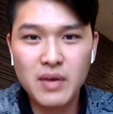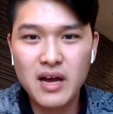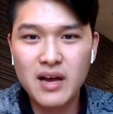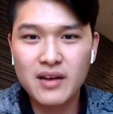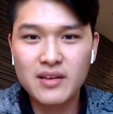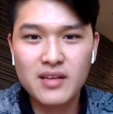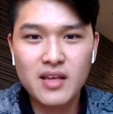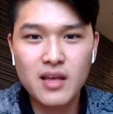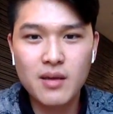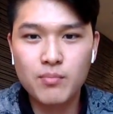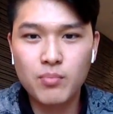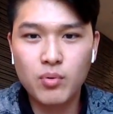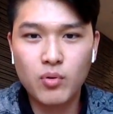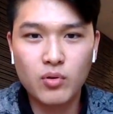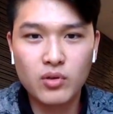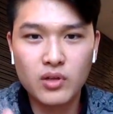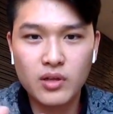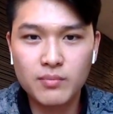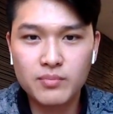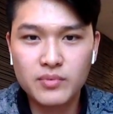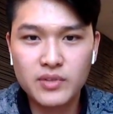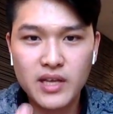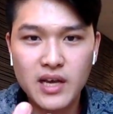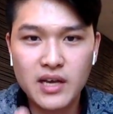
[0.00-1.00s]
can't pull
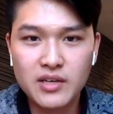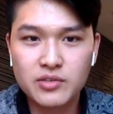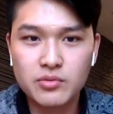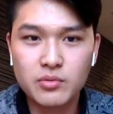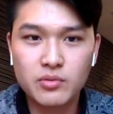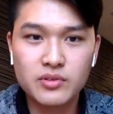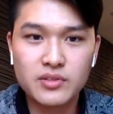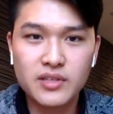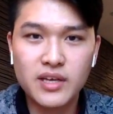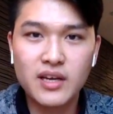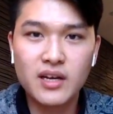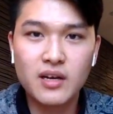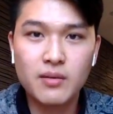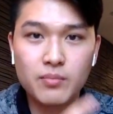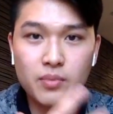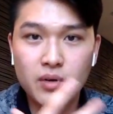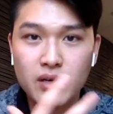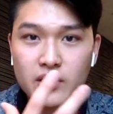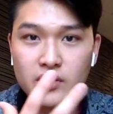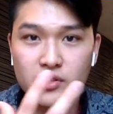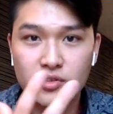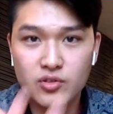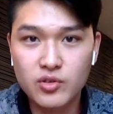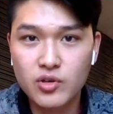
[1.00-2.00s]
up the actual data,
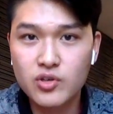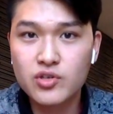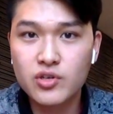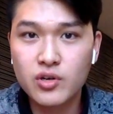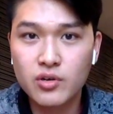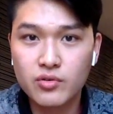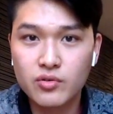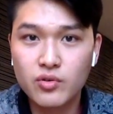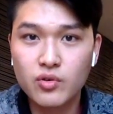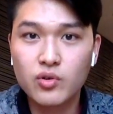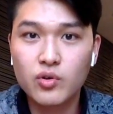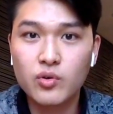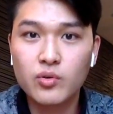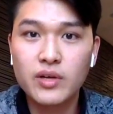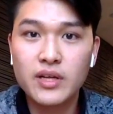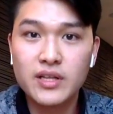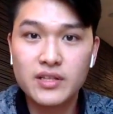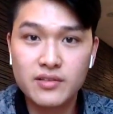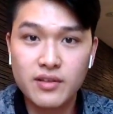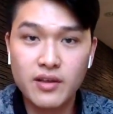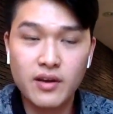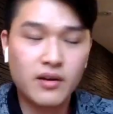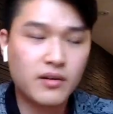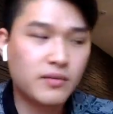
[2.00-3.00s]
but search on Google,
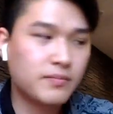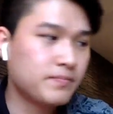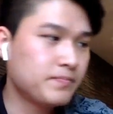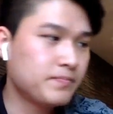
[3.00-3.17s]
it's there.